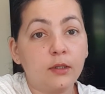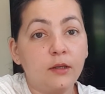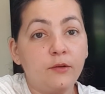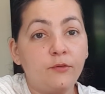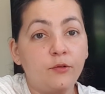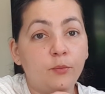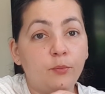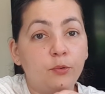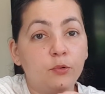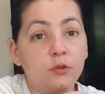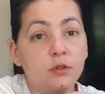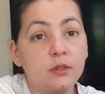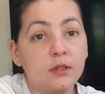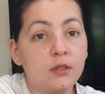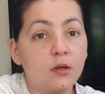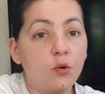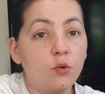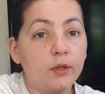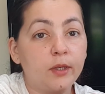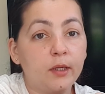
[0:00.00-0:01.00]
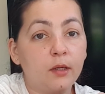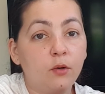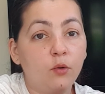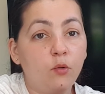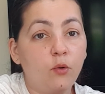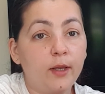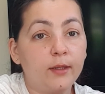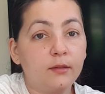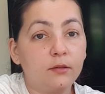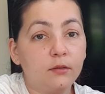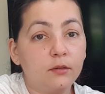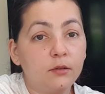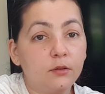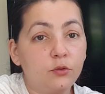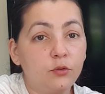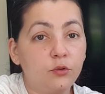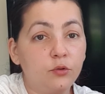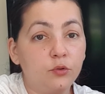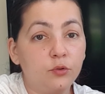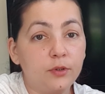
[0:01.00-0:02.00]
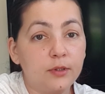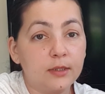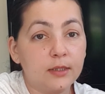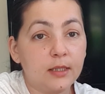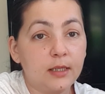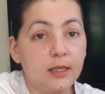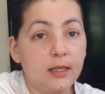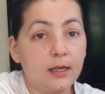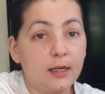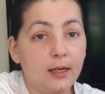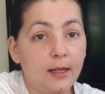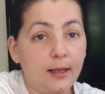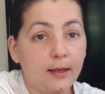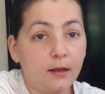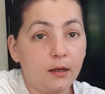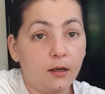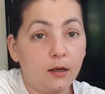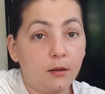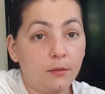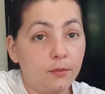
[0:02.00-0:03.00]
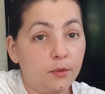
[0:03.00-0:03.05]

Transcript: if you put soaking wet roots in leca,